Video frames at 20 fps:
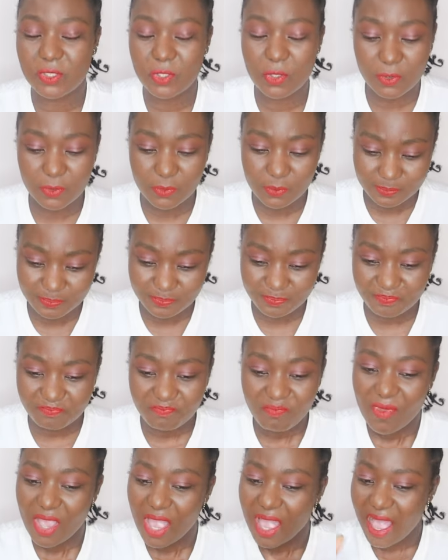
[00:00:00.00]
So,
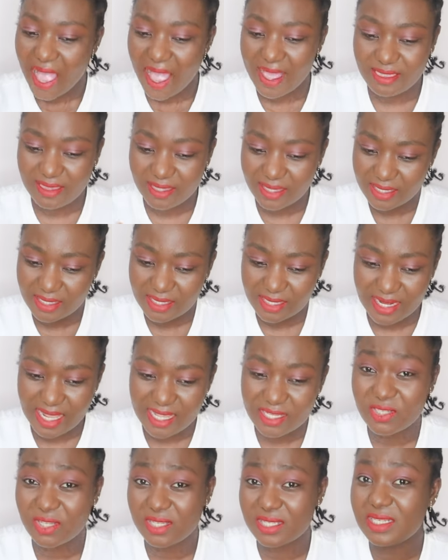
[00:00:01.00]
I think
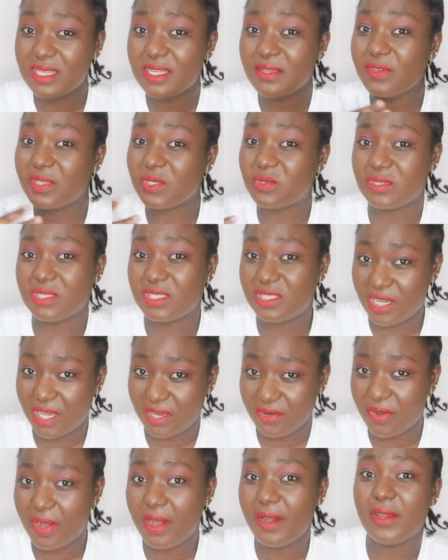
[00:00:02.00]
let's just leave it with
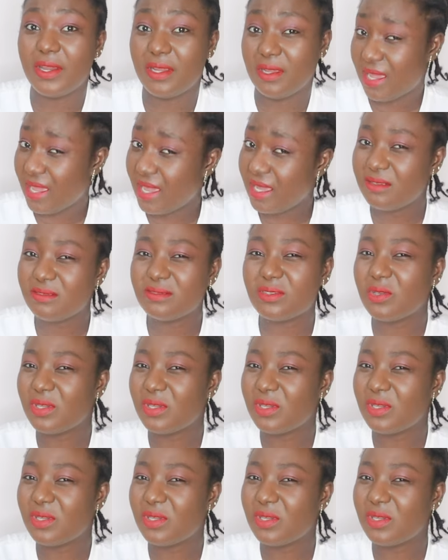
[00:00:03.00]
January. Eh?